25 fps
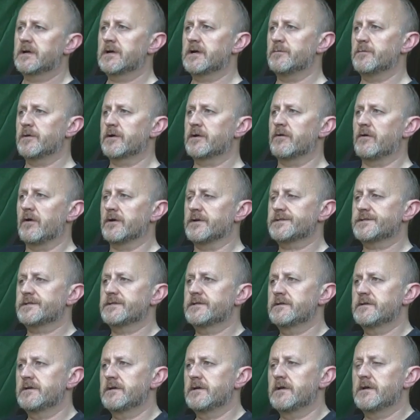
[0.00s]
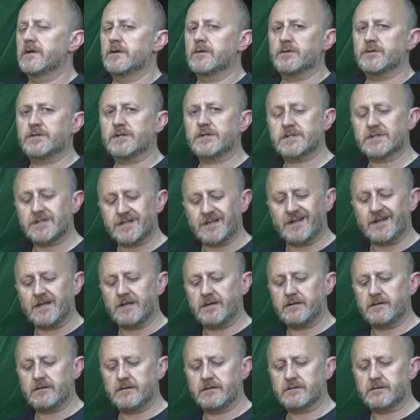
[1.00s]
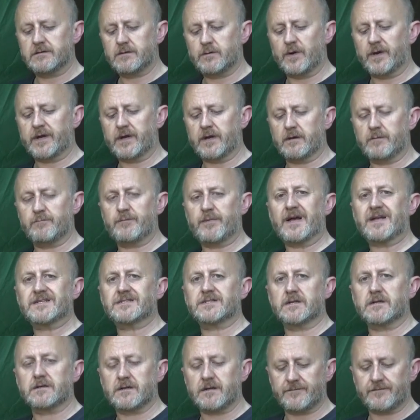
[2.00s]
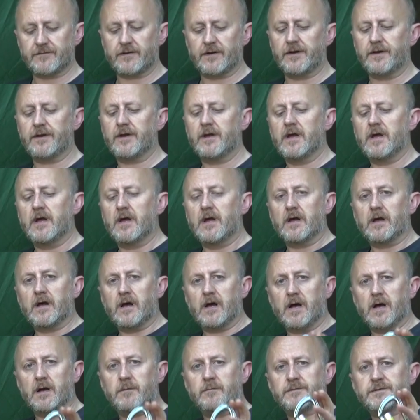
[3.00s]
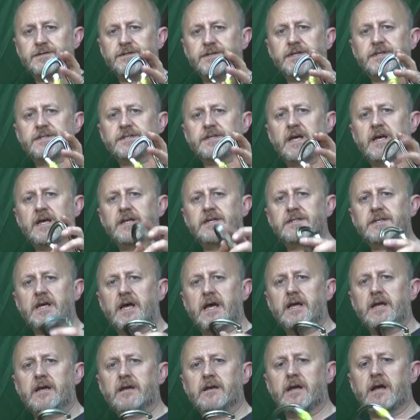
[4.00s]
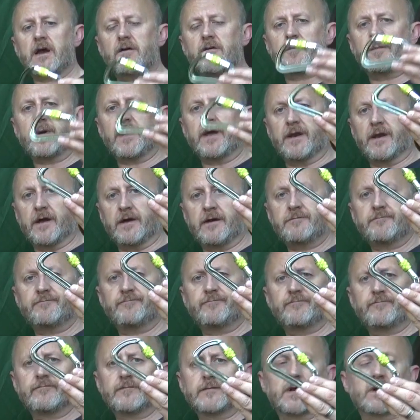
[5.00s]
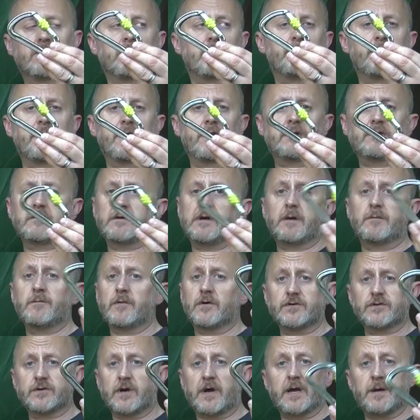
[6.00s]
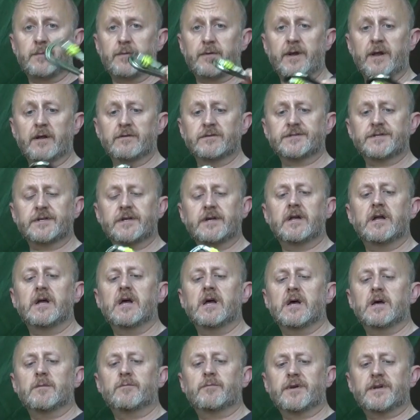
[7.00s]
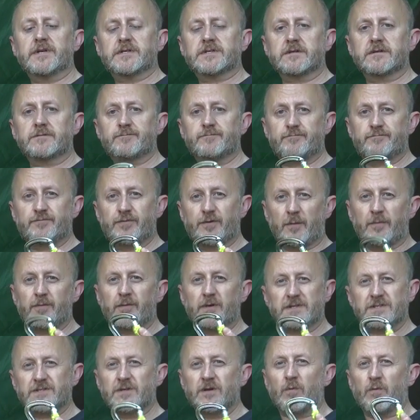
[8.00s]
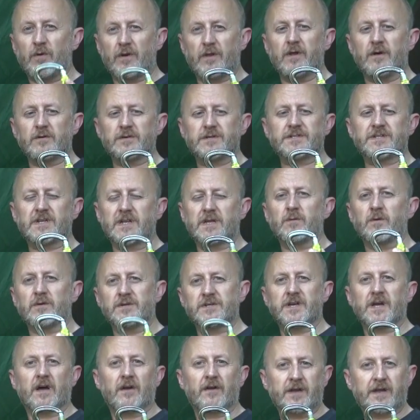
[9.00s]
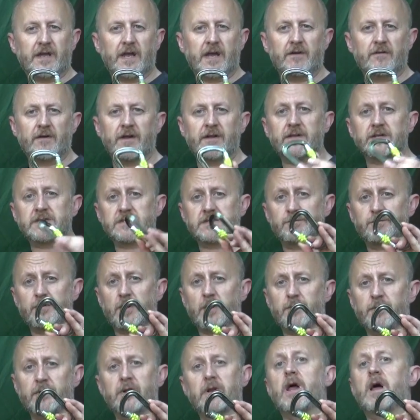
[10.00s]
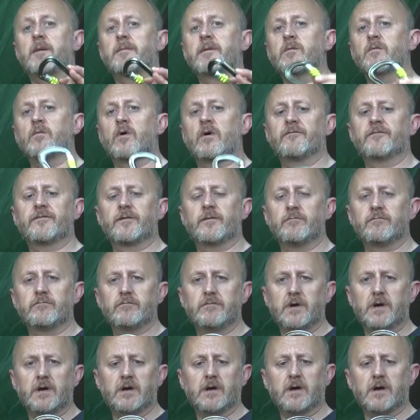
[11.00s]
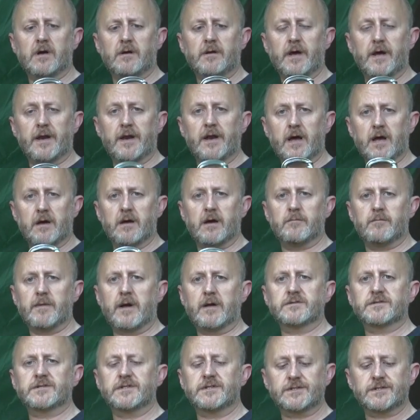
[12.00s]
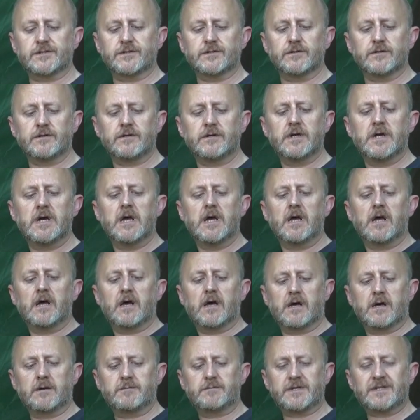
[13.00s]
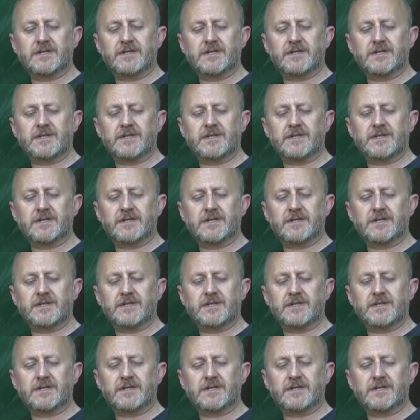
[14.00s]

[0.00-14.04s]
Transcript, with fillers: come across, which is slightly quicker and better, I find. Um, so this is a carabiner, carabiner, I'm not sure how you pronounce it, but it's a proper, it's not one of those silly ones you get on a keyring. This is a proper climbing one from uh, a, a mountain store, uh,